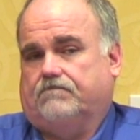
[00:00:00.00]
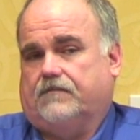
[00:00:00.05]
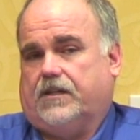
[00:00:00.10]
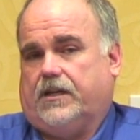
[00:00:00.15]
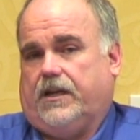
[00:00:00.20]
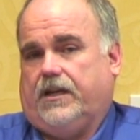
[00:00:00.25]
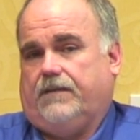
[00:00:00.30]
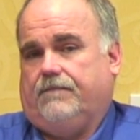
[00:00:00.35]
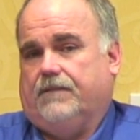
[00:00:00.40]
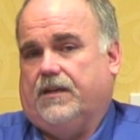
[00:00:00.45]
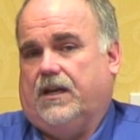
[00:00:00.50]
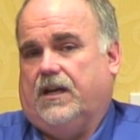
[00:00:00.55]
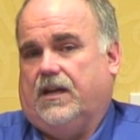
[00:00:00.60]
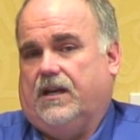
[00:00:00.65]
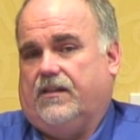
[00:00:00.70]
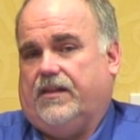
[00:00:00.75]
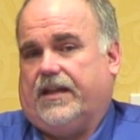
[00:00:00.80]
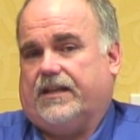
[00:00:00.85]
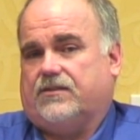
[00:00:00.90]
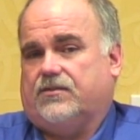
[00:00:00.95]
Okay?
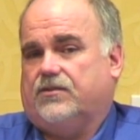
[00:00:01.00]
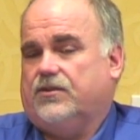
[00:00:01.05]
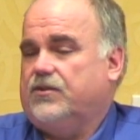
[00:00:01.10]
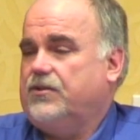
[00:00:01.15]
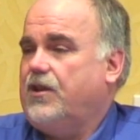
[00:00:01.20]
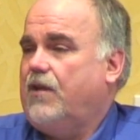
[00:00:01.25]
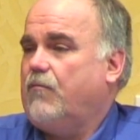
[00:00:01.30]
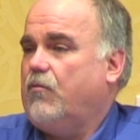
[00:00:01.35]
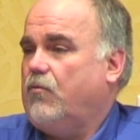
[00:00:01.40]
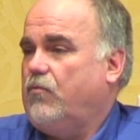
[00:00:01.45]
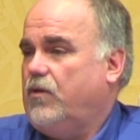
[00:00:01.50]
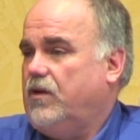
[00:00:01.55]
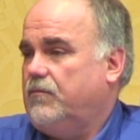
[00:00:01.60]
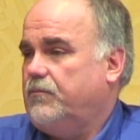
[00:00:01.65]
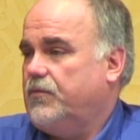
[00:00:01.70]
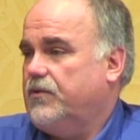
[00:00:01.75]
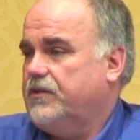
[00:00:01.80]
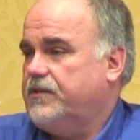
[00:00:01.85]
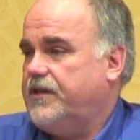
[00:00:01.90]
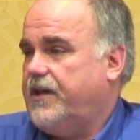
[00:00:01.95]
That's the number
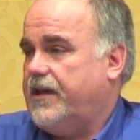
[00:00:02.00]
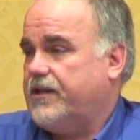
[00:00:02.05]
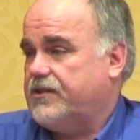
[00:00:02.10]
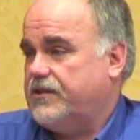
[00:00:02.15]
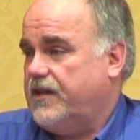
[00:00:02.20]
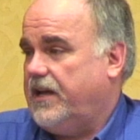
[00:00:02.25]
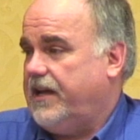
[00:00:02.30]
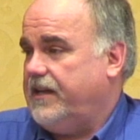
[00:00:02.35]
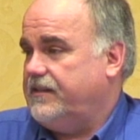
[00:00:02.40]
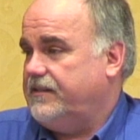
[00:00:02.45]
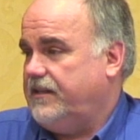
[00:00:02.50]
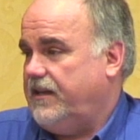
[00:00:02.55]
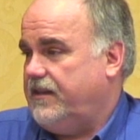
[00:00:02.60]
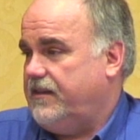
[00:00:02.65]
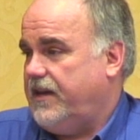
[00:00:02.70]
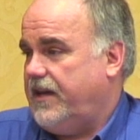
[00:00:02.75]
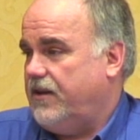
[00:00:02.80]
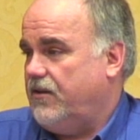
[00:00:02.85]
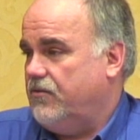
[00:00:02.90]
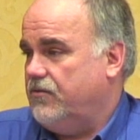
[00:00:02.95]
one protection. I say
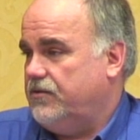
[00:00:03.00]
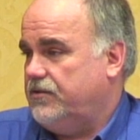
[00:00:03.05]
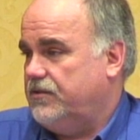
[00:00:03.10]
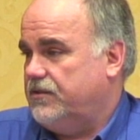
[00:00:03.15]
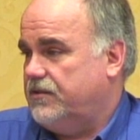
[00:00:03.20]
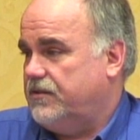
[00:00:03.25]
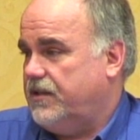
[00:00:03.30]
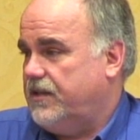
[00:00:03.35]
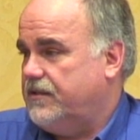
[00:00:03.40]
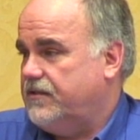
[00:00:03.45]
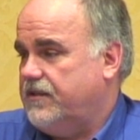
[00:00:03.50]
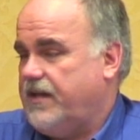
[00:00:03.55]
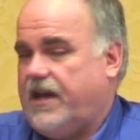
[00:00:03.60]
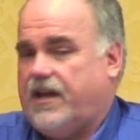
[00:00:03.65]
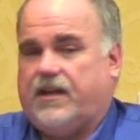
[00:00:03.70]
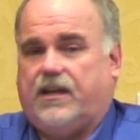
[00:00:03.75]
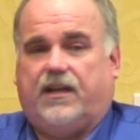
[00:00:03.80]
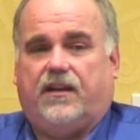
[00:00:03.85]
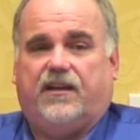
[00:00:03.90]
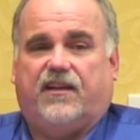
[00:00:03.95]
that, OSHA says
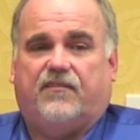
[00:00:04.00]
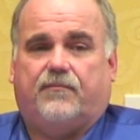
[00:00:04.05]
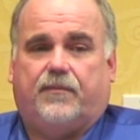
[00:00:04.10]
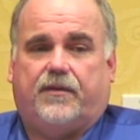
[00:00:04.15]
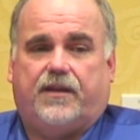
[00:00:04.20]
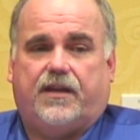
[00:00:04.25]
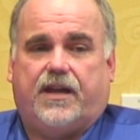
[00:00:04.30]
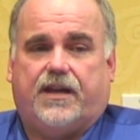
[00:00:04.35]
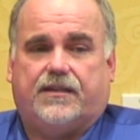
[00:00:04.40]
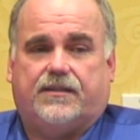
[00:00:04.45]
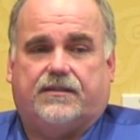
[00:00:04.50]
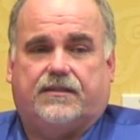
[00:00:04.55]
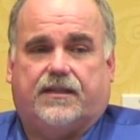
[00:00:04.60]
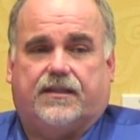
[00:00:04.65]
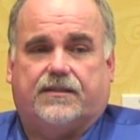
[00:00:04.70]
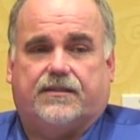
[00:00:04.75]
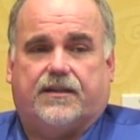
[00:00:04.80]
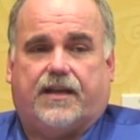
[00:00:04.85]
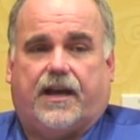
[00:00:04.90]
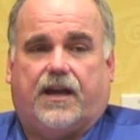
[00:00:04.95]
that, NFPA
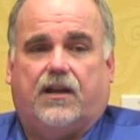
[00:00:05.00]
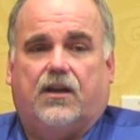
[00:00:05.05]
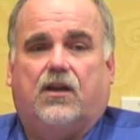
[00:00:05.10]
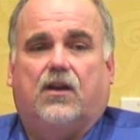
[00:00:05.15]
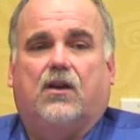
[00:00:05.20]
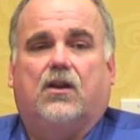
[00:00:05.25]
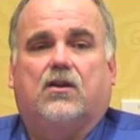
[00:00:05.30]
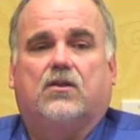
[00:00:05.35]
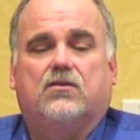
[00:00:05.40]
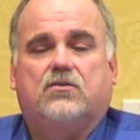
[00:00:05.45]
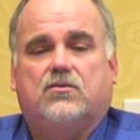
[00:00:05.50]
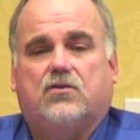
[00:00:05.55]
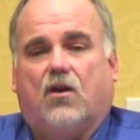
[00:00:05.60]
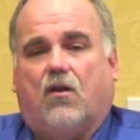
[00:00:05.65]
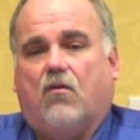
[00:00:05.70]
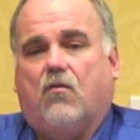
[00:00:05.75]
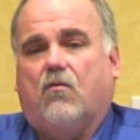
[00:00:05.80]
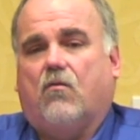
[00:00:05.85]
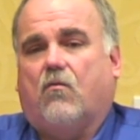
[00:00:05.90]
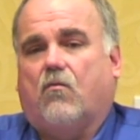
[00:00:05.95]
says that.
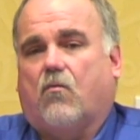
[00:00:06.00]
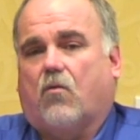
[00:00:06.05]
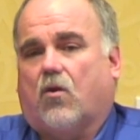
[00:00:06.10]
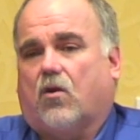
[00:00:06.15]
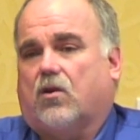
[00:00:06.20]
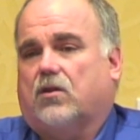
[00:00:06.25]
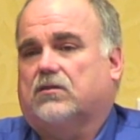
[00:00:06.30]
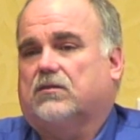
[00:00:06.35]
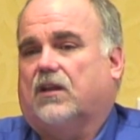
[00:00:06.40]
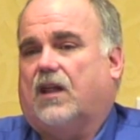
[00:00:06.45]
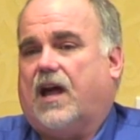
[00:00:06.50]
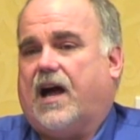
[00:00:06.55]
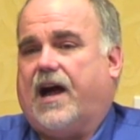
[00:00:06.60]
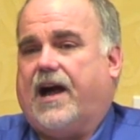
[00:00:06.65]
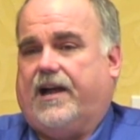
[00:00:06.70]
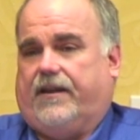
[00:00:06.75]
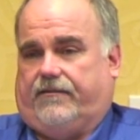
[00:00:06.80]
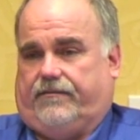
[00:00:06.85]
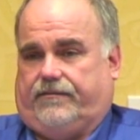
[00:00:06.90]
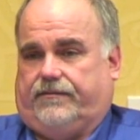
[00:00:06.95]
Don't work
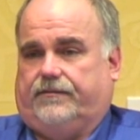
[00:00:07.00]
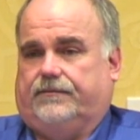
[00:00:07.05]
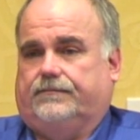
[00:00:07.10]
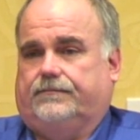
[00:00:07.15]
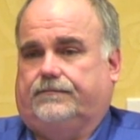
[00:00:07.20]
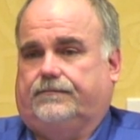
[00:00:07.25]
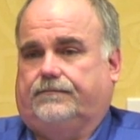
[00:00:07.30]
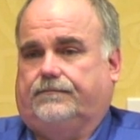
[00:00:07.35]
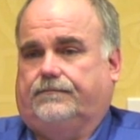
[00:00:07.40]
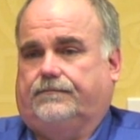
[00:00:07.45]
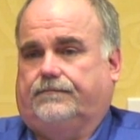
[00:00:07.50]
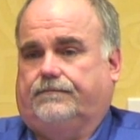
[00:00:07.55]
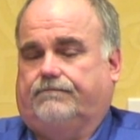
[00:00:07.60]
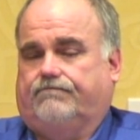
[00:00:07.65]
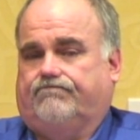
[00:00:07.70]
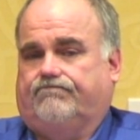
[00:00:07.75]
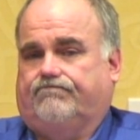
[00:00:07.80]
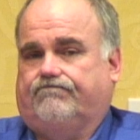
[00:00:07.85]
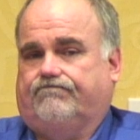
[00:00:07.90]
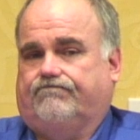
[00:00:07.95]
live.
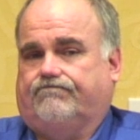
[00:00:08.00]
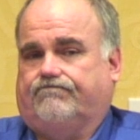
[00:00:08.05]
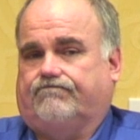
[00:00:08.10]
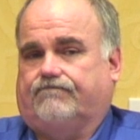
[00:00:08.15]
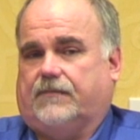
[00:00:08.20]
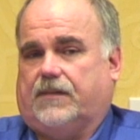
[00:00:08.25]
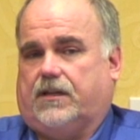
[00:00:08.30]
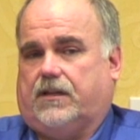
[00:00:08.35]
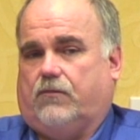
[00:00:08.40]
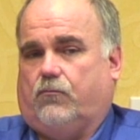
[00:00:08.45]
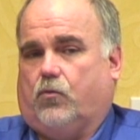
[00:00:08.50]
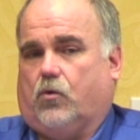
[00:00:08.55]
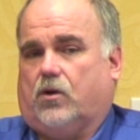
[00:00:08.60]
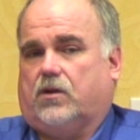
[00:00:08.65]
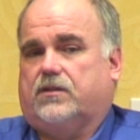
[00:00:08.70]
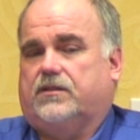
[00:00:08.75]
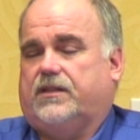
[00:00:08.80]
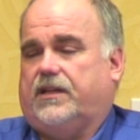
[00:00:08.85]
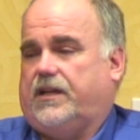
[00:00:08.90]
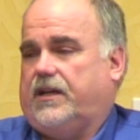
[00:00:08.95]

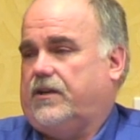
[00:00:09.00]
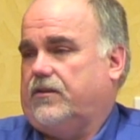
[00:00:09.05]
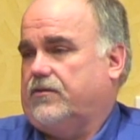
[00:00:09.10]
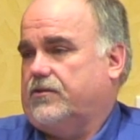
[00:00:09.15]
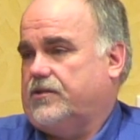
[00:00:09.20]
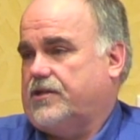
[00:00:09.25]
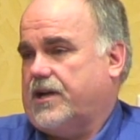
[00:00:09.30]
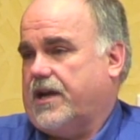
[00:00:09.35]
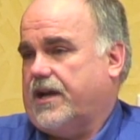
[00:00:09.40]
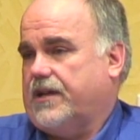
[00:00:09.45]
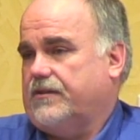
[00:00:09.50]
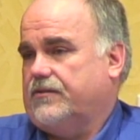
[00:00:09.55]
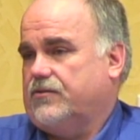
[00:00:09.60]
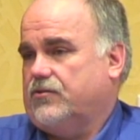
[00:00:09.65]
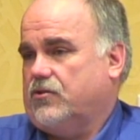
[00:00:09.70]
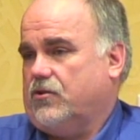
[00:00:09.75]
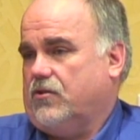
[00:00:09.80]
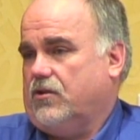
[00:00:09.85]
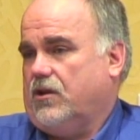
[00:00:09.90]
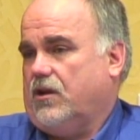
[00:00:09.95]
Work
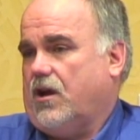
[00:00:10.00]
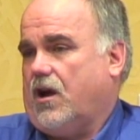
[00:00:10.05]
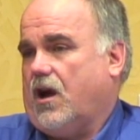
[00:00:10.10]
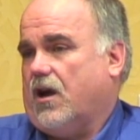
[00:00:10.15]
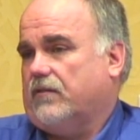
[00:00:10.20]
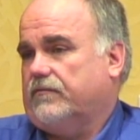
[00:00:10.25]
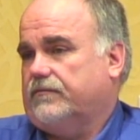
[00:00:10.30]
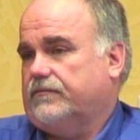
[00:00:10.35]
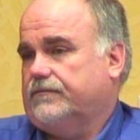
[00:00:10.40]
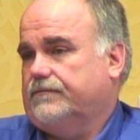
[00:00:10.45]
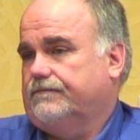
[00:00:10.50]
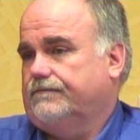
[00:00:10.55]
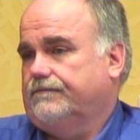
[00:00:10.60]
de-energized. Turn it off.